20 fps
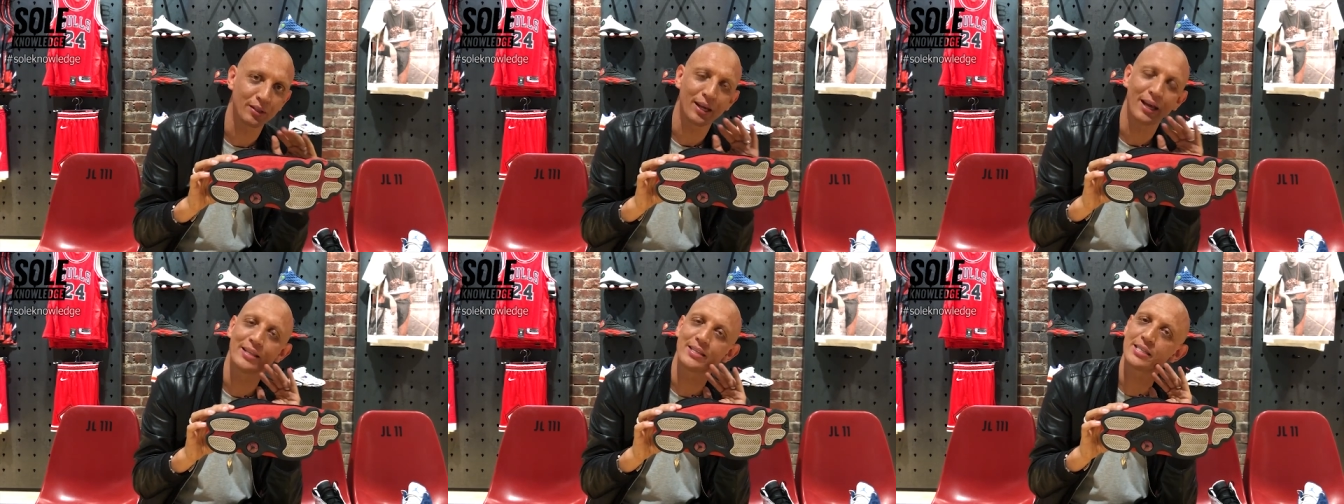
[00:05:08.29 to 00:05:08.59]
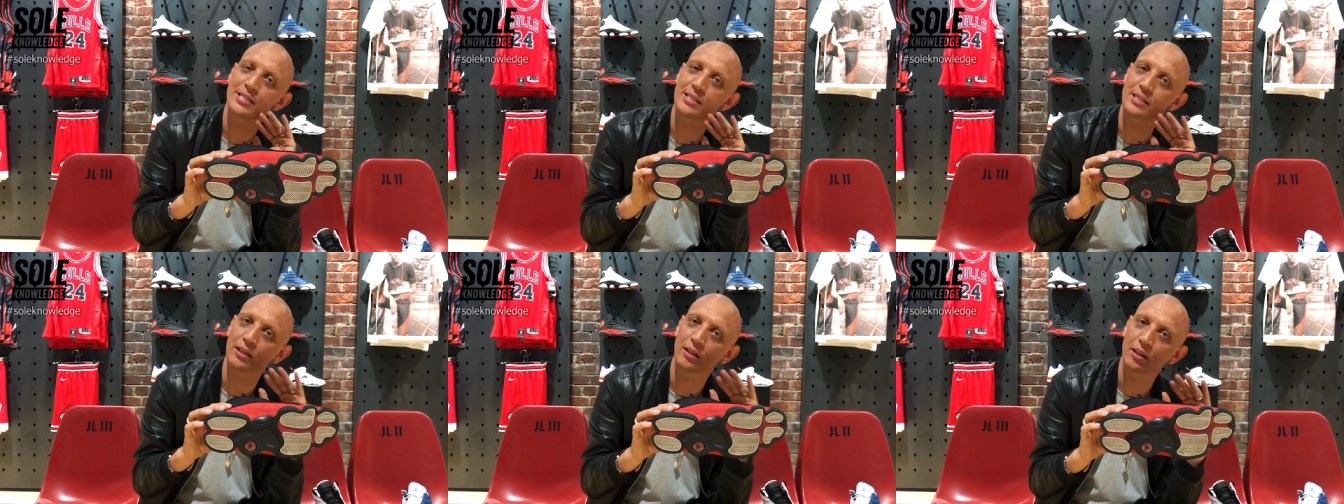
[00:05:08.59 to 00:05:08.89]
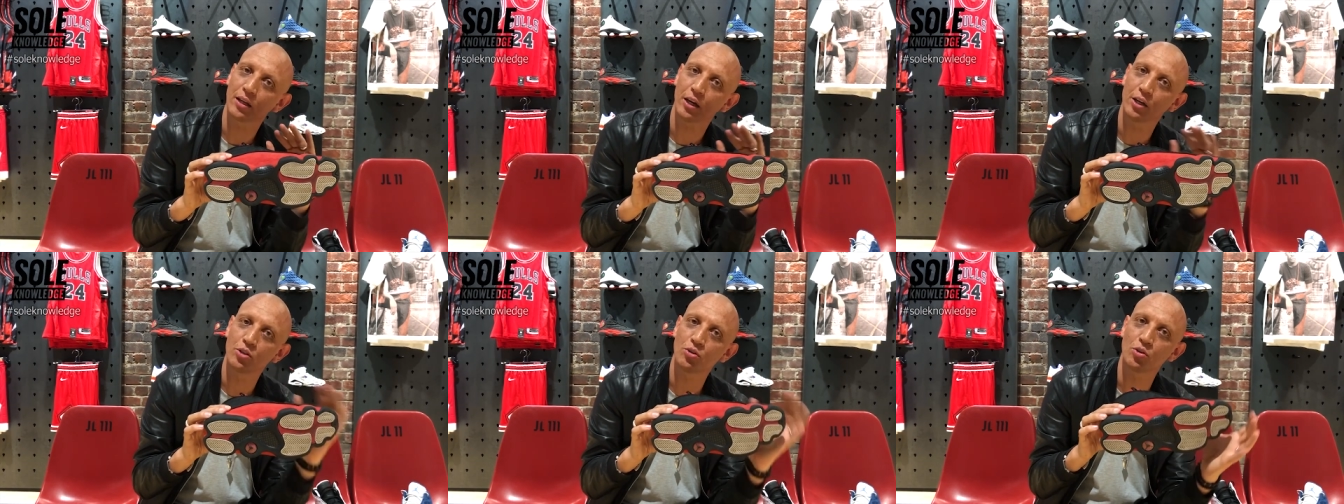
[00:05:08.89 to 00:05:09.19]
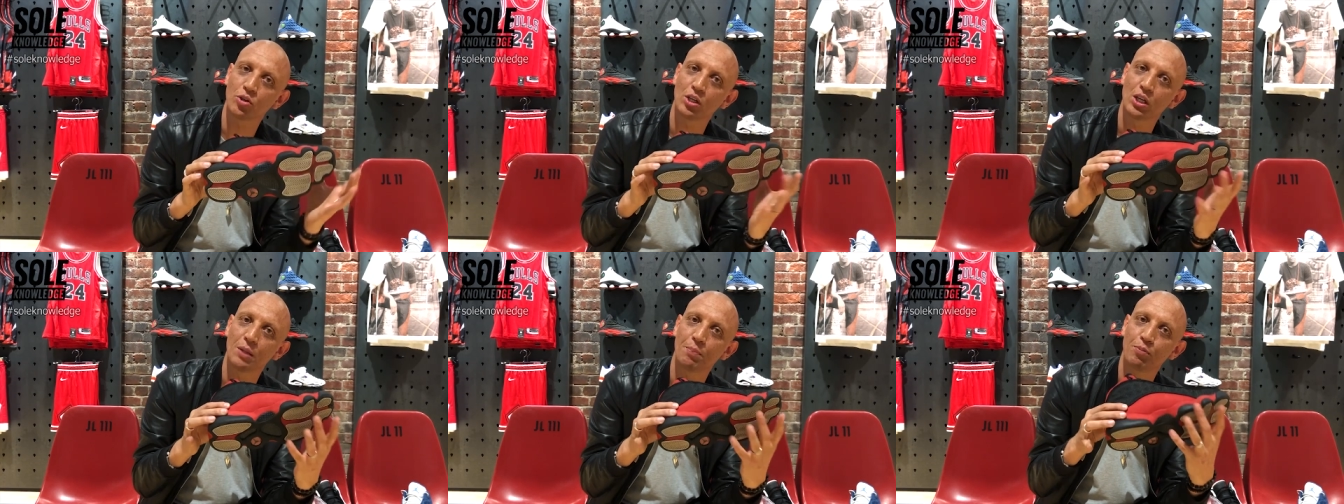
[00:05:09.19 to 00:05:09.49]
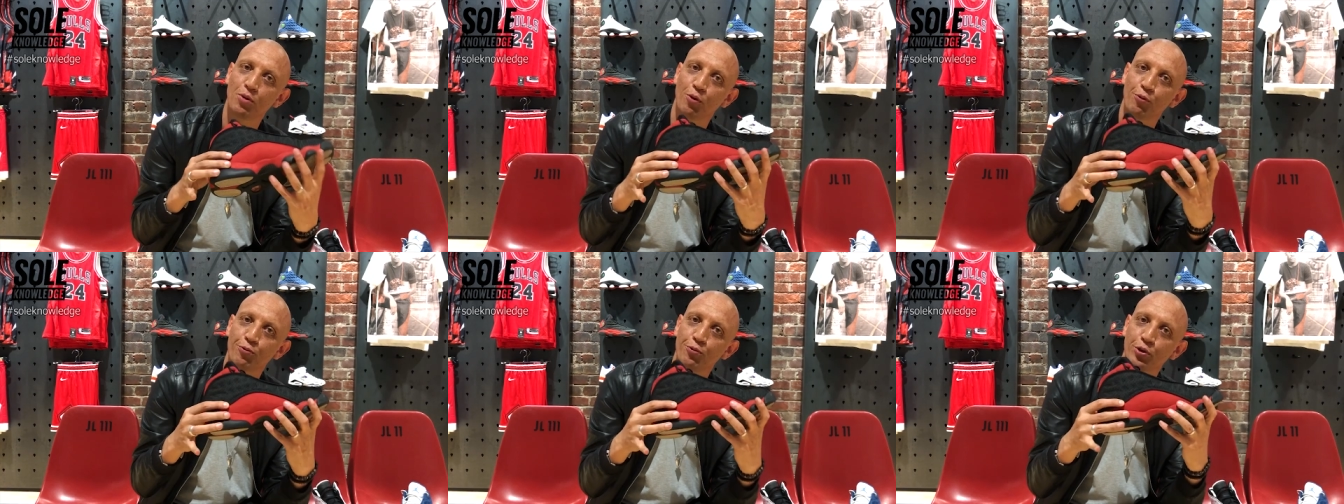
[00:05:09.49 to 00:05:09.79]
it's still going to keep
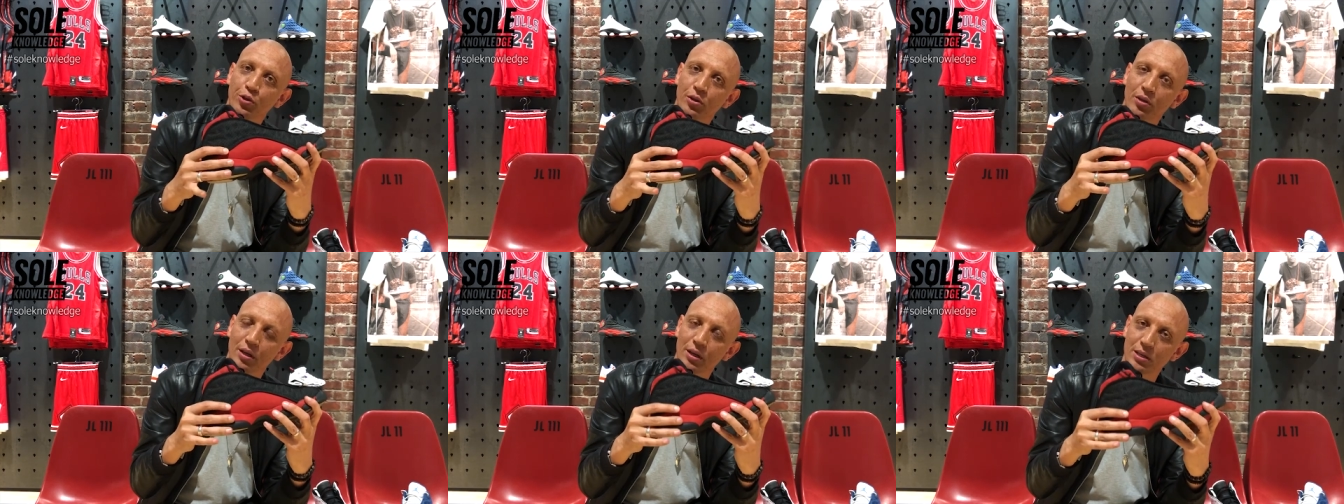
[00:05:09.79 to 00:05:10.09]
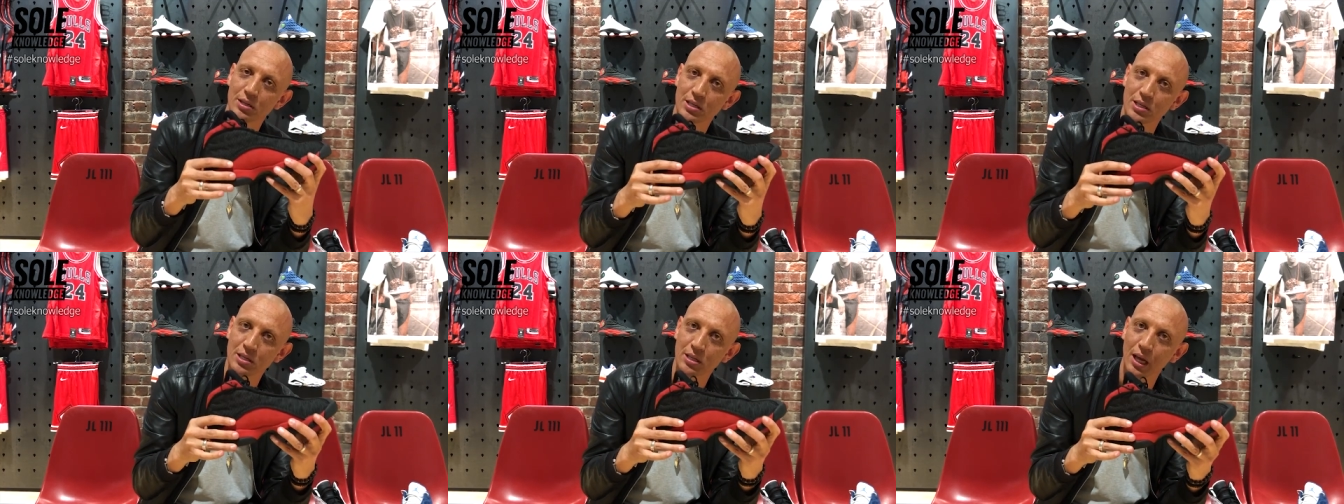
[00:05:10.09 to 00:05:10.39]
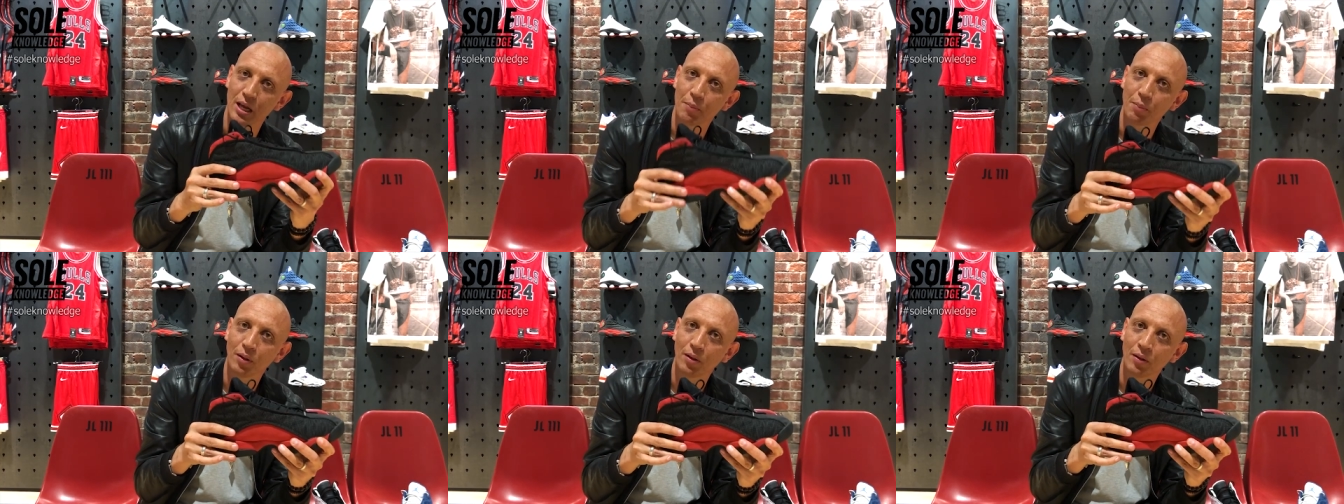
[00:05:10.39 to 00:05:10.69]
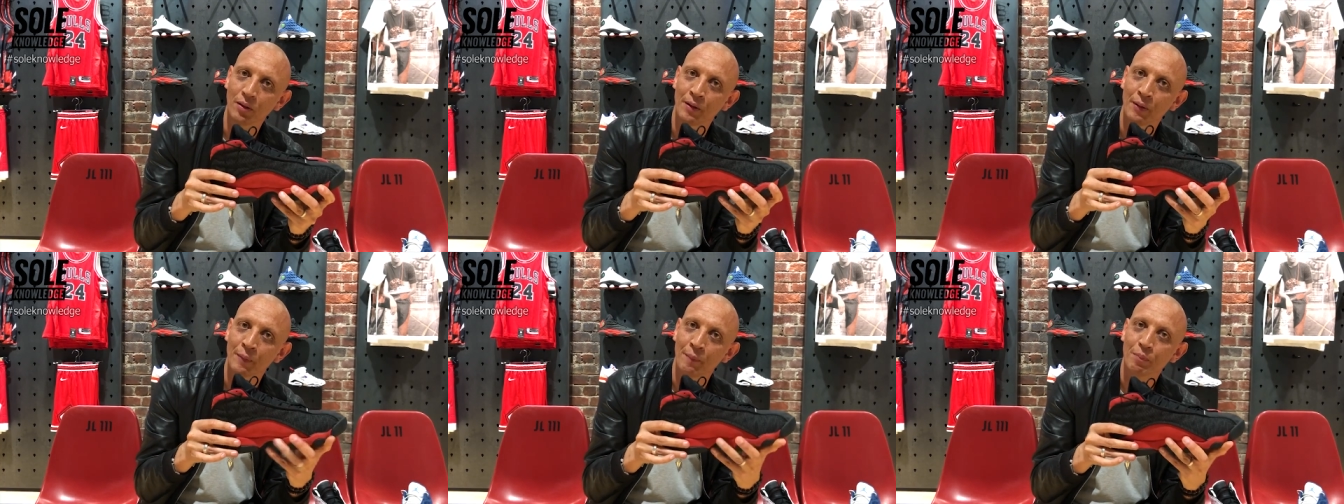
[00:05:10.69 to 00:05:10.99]
your foot stable